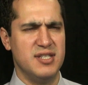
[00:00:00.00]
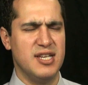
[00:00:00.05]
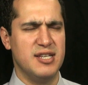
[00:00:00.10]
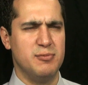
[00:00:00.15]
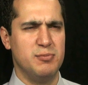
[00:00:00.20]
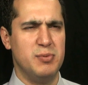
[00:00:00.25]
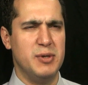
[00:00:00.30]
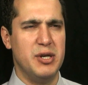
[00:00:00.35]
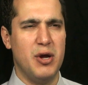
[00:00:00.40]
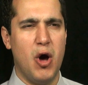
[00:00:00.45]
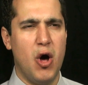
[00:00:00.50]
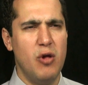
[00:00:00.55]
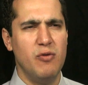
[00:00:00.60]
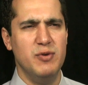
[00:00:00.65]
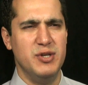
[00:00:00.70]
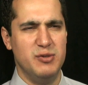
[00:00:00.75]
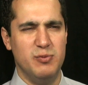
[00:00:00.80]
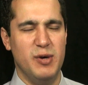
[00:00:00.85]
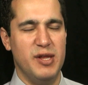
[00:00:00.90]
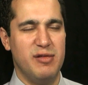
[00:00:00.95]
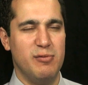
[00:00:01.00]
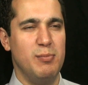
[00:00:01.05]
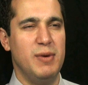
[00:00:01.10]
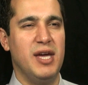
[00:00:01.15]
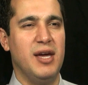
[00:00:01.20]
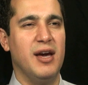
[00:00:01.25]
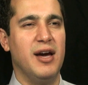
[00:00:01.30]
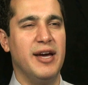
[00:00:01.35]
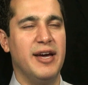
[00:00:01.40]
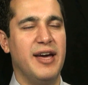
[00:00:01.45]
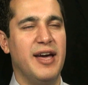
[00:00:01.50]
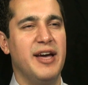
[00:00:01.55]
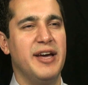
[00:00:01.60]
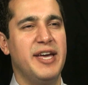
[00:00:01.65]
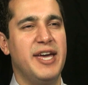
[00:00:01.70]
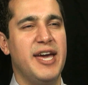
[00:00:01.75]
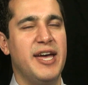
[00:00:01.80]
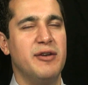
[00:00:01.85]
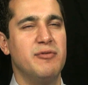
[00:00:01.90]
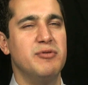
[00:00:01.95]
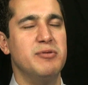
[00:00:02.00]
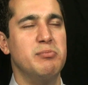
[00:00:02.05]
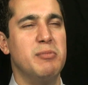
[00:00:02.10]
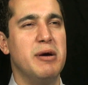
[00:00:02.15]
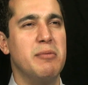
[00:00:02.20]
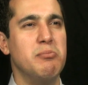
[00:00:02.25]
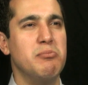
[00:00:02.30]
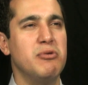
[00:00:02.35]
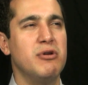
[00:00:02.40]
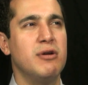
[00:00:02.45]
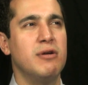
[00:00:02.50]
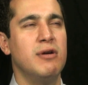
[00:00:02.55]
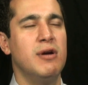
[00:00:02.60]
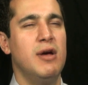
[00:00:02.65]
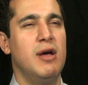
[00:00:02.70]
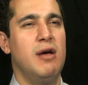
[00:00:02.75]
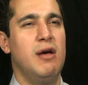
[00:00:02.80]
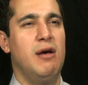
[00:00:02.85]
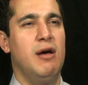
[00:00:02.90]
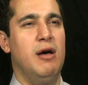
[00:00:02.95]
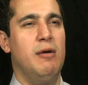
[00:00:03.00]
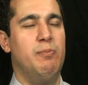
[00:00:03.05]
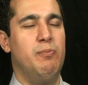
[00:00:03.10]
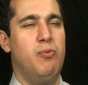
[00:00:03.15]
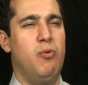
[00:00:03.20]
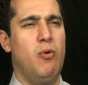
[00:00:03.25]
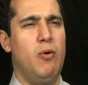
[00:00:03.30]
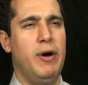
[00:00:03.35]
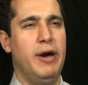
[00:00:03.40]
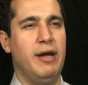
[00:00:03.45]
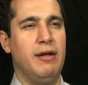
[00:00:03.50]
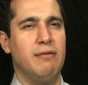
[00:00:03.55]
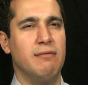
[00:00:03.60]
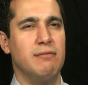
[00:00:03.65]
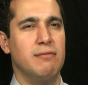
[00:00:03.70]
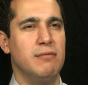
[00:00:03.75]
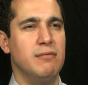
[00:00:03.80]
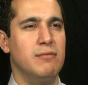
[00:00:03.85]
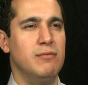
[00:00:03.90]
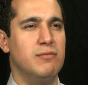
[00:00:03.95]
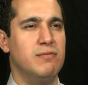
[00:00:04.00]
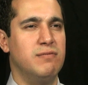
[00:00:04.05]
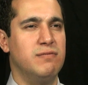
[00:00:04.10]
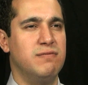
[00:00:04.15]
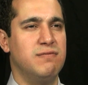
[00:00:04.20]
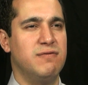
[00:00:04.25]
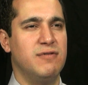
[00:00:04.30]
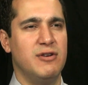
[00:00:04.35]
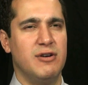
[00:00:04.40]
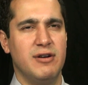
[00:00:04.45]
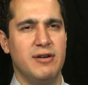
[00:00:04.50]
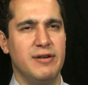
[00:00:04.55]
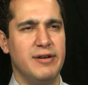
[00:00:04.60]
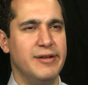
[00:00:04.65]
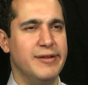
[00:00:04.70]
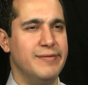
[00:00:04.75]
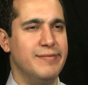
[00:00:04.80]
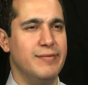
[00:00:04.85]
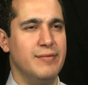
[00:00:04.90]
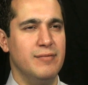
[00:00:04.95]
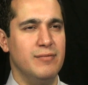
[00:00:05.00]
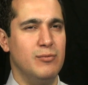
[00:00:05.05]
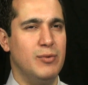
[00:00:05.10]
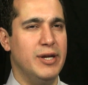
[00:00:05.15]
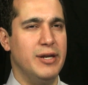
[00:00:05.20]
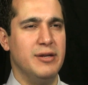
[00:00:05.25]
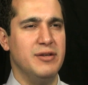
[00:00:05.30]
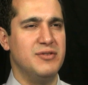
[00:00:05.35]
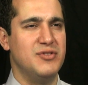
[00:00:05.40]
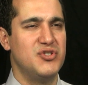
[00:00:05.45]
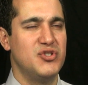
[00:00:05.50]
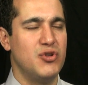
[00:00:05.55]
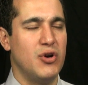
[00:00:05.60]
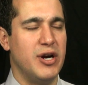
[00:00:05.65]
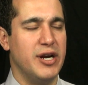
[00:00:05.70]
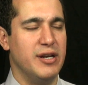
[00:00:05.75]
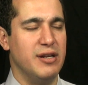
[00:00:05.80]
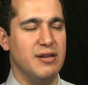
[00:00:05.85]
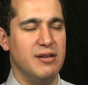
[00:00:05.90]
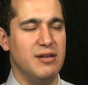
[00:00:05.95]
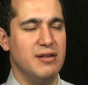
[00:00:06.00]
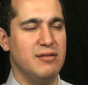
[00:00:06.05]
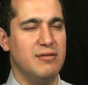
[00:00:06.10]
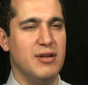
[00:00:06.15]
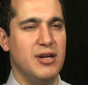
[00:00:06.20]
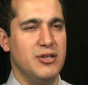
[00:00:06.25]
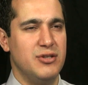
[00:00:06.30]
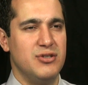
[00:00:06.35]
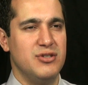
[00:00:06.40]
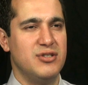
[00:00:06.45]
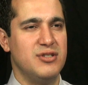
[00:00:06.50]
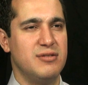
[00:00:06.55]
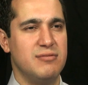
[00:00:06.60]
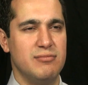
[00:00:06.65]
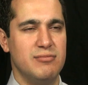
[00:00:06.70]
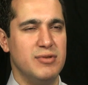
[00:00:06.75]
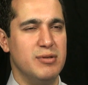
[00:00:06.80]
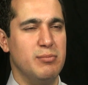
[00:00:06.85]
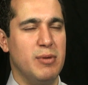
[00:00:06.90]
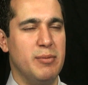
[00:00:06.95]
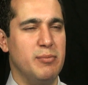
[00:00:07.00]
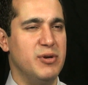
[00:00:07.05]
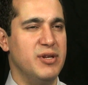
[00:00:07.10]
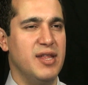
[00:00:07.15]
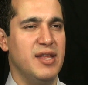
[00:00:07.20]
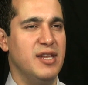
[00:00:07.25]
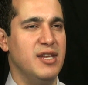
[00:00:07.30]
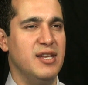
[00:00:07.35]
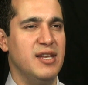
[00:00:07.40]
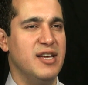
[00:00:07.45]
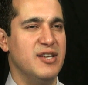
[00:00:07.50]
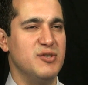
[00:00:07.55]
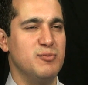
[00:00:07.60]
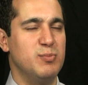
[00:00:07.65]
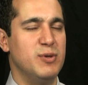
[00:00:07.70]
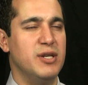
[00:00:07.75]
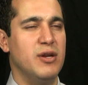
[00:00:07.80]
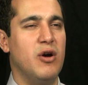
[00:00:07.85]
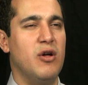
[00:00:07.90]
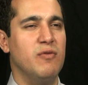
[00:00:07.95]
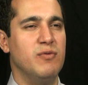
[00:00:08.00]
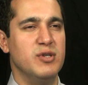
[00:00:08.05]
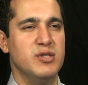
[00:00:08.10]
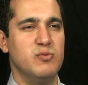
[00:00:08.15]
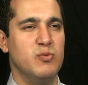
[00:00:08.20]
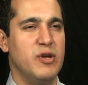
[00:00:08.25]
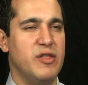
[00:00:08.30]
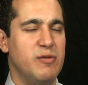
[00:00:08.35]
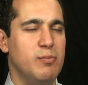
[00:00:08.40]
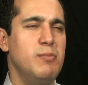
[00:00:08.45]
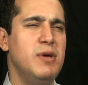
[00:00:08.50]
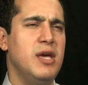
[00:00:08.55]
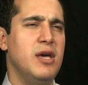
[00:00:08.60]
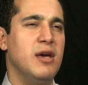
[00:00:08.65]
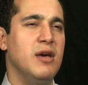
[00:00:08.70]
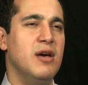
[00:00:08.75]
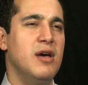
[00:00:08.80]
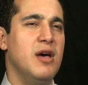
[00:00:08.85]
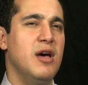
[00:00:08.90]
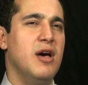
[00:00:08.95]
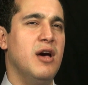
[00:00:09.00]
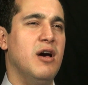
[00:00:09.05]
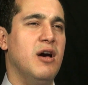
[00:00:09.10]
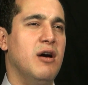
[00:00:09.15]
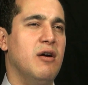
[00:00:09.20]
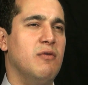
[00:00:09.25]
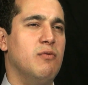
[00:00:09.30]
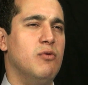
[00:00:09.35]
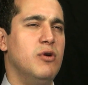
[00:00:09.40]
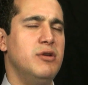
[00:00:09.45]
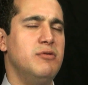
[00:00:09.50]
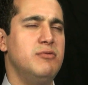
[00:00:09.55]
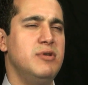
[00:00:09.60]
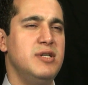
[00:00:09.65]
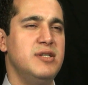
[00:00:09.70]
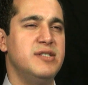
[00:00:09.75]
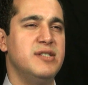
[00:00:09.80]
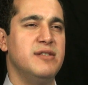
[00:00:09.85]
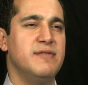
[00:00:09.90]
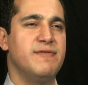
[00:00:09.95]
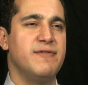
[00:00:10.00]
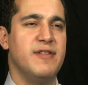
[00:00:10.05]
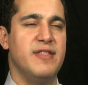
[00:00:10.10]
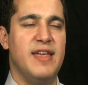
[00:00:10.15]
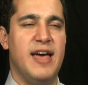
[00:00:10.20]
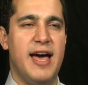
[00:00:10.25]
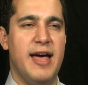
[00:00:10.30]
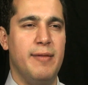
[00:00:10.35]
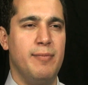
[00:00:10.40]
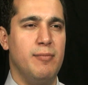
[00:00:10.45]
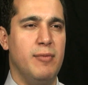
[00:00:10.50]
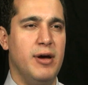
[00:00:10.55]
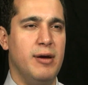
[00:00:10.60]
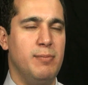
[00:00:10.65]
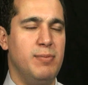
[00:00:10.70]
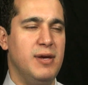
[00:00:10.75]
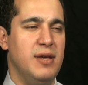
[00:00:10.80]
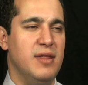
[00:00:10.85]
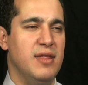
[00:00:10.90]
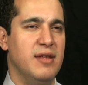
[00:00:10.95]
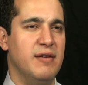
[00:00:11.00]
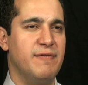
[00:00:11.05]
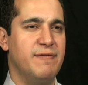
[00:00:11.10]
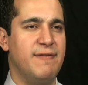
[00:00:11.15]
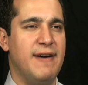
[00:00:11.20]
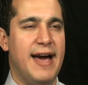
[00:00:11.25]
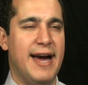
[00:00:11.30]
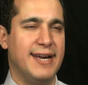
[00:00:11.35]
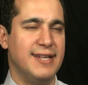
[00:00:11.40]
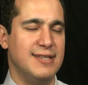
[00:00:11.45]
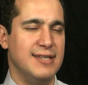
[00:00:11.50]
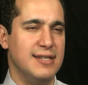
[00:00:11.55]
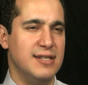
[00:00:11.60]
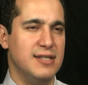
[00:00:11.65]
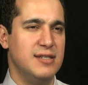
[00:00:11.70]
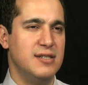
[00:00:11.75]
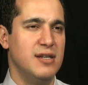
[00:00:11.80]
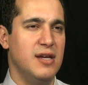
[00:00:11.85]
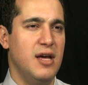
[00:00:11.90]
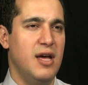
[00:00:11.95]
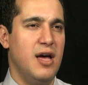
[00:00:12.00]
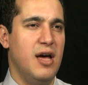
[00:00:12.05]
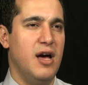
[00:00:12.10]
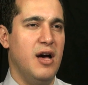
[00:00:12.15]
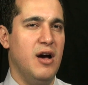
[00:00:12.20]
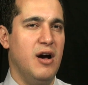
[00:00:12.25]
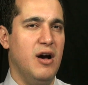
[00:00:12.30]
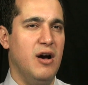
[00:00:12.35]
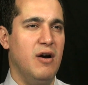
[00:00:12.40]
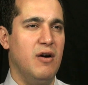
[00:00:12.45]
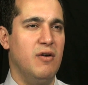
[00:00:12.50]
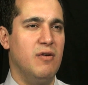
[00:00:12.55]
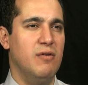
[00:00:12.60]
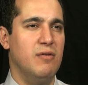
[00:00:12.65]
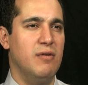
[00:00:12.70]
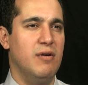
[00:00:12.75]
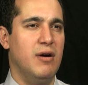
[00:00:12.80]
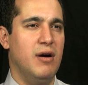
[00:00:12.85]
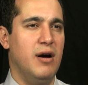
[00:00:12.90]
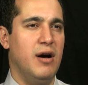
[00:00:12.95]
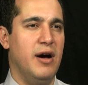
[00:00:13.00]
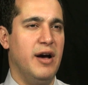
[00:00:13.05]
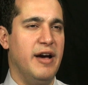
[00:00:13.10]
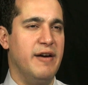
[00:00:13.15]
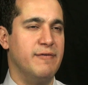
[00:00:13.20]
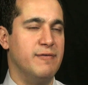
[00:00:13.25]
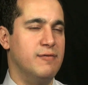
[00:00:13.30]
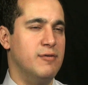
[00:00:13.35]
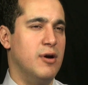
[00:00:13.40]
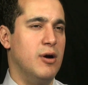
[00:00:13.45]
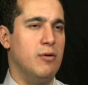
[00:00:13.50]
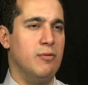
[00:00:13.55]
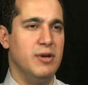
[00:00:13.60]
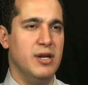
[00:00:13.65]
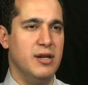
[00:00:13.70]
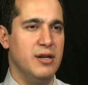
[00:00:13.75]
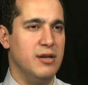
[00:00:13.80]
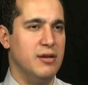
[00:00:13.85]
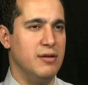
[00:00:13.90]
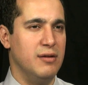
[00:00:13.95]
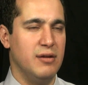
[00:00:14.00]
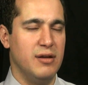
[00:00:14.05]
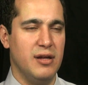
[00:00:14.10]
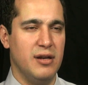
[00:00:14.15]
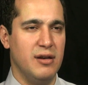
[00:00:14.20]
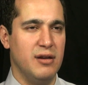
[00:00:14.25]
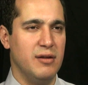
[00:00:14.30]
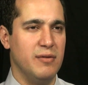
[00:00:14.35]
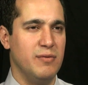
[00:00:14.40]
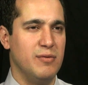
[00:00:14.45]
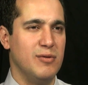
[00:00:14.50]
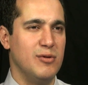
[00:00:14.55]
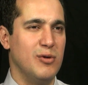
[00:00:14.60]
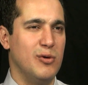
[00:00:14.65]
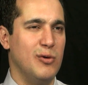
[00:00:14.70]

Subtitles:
has been always with me. I can remember a point when it started. I just remember that it has been always with me. One reason for that might be the fact that I have grown in an